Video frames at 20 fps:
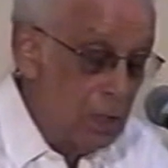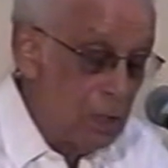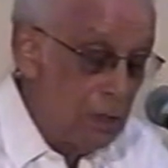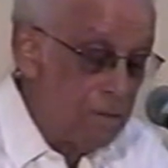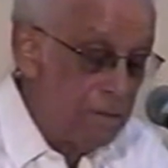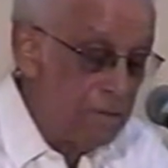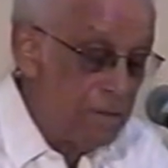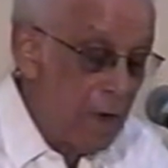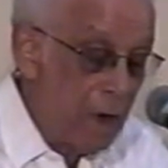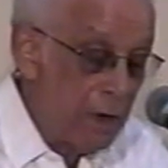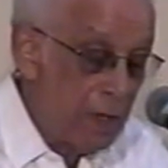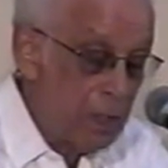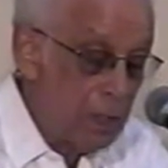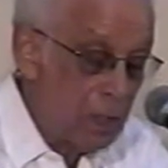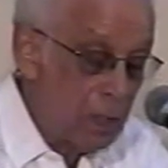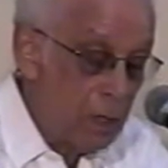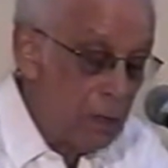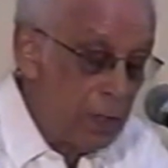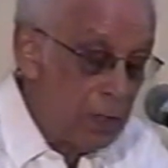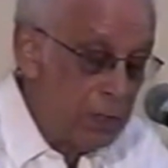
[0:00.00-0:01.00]
of
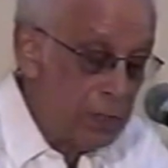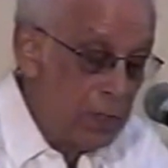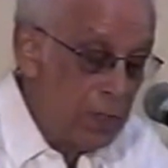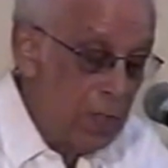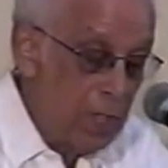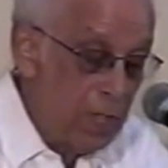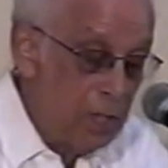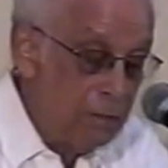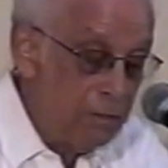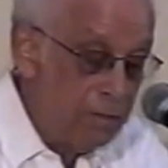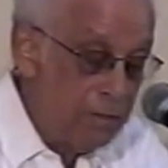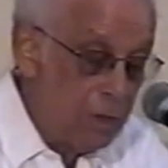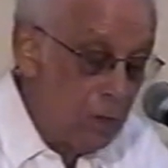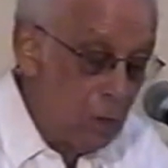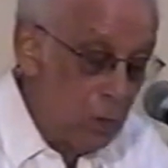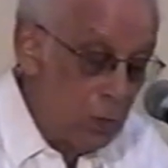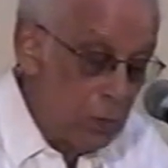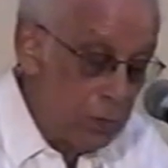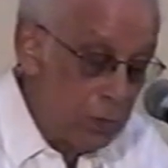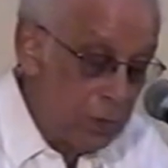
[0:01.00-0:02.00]
foreign currency
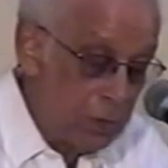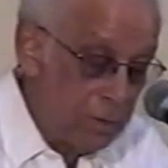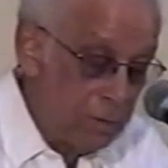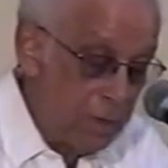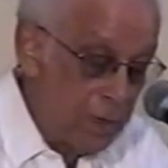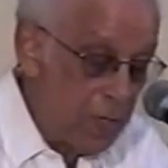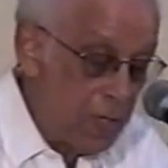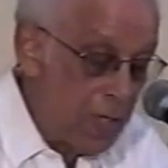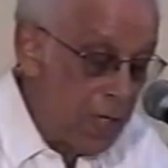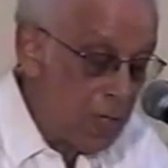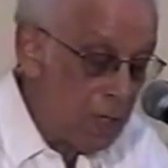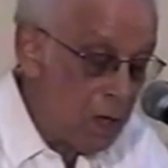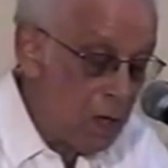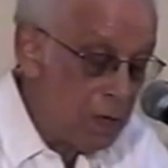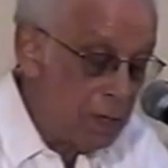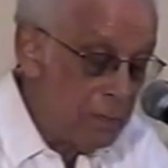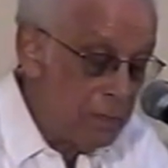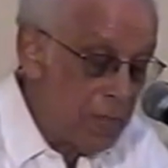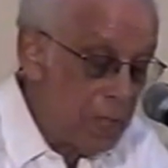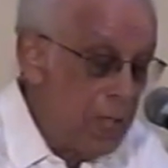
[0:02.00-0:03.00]
inflows for the
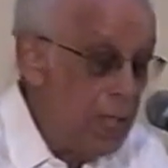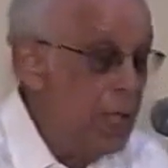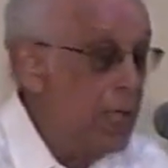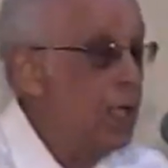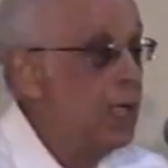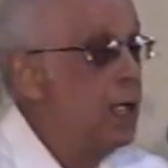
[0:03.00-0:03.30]
economy.